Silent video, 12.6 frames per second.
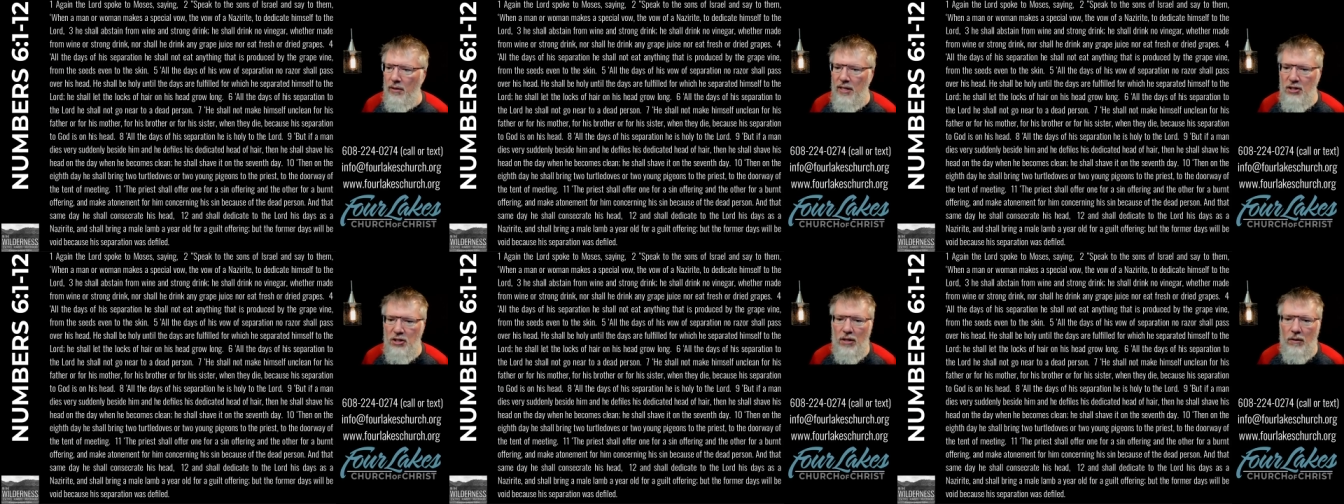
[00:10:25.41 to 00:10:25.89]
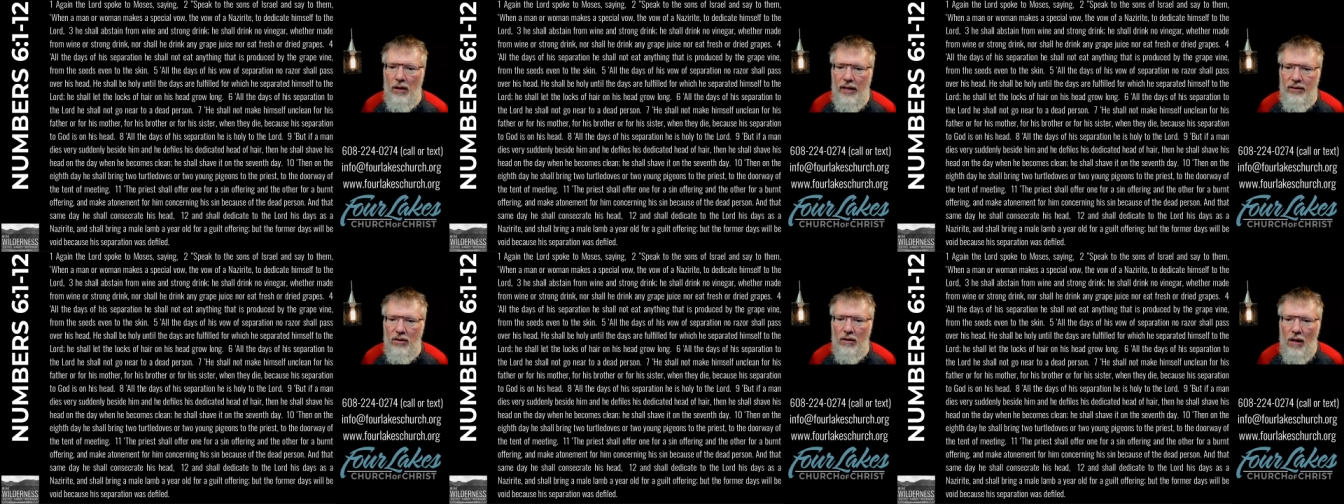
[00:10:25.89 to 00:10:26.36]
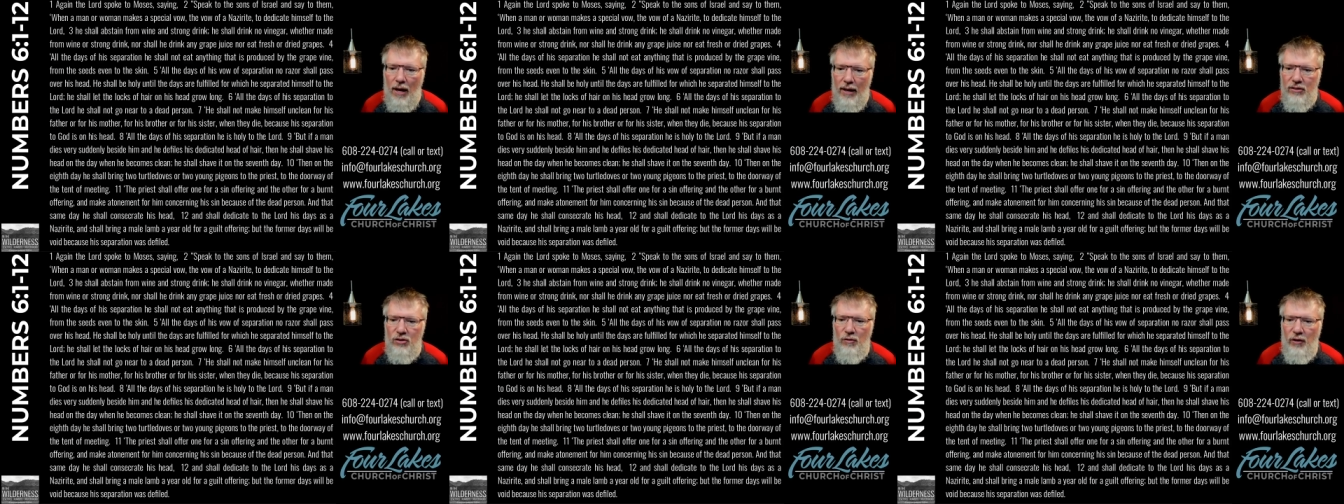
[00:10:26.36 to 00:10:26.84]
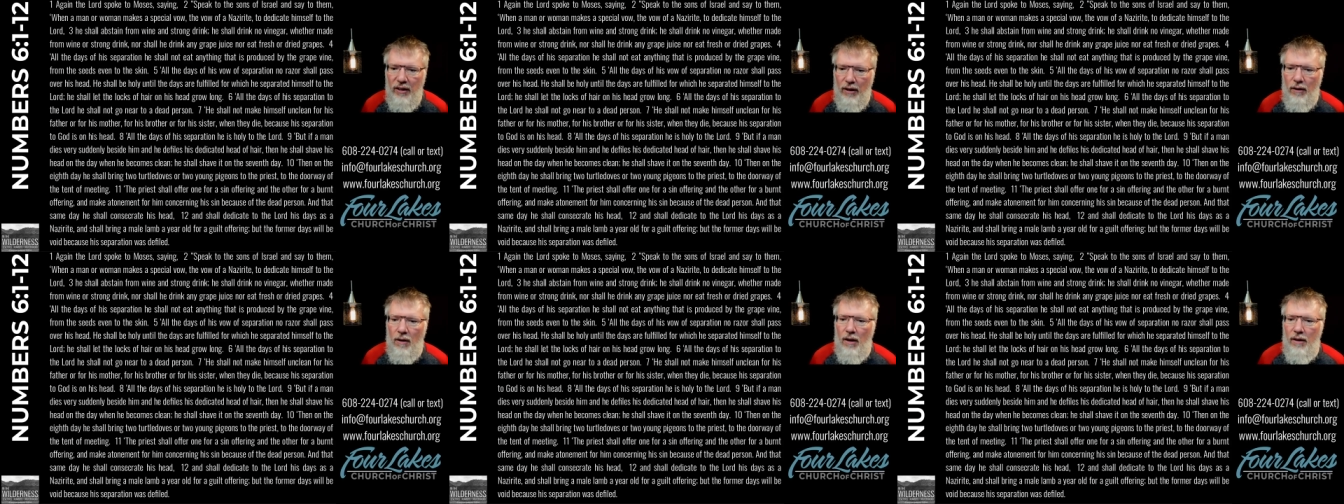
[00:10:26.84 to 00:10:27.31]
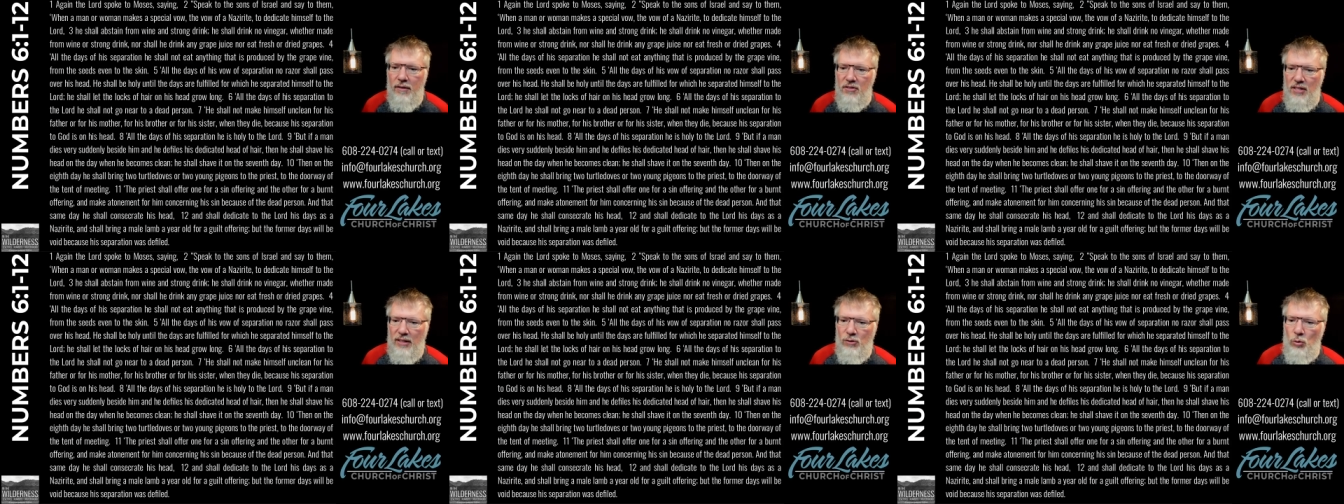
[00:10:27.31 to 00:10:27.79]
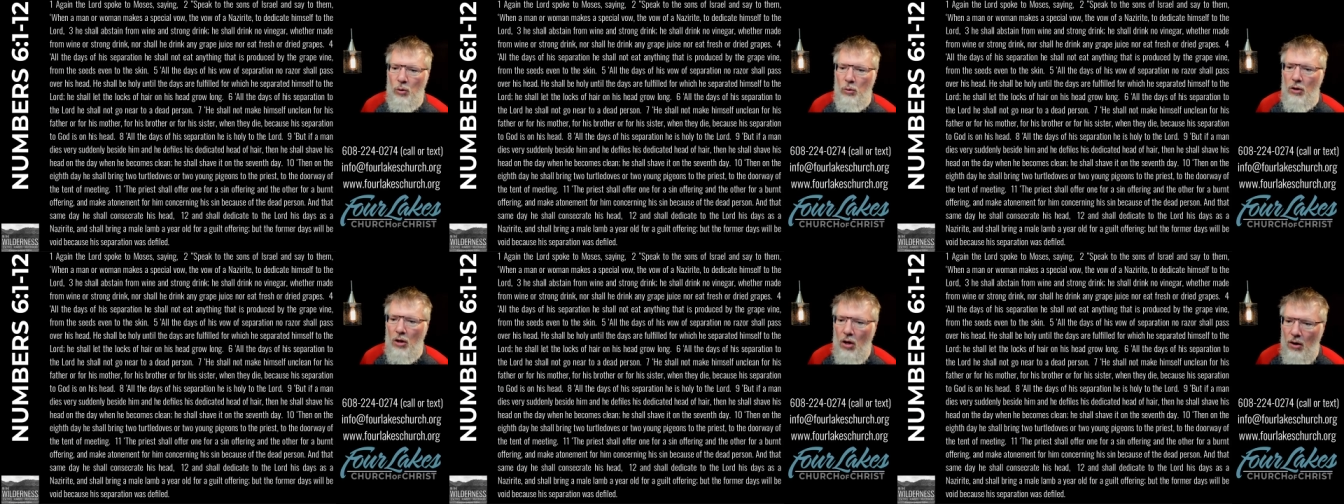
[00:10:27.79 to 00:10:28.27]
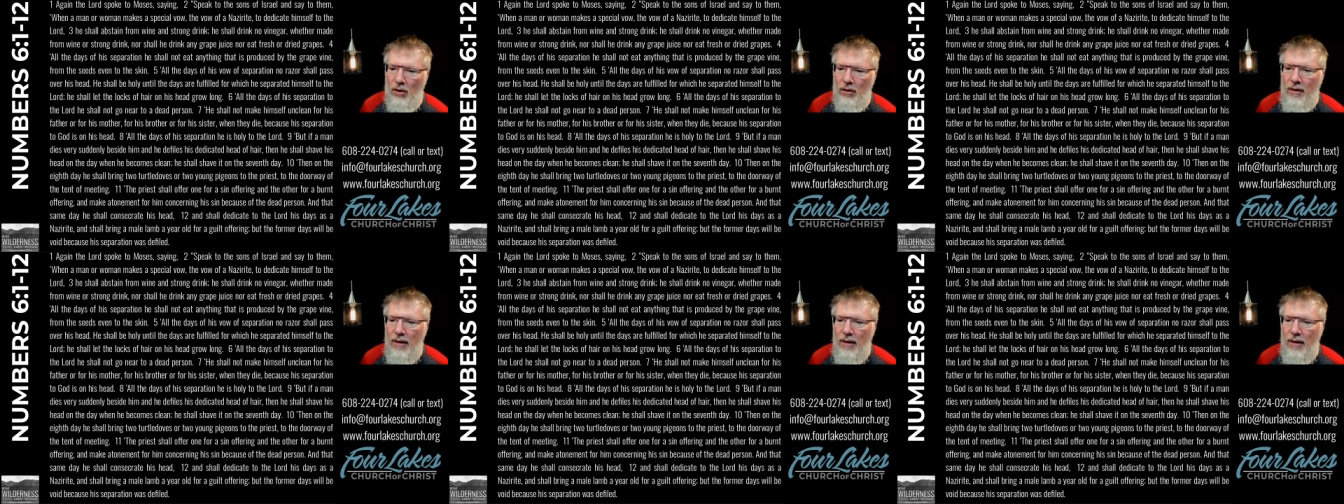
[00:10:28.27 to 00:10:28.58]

He shall let the locks of hair on his head grow long.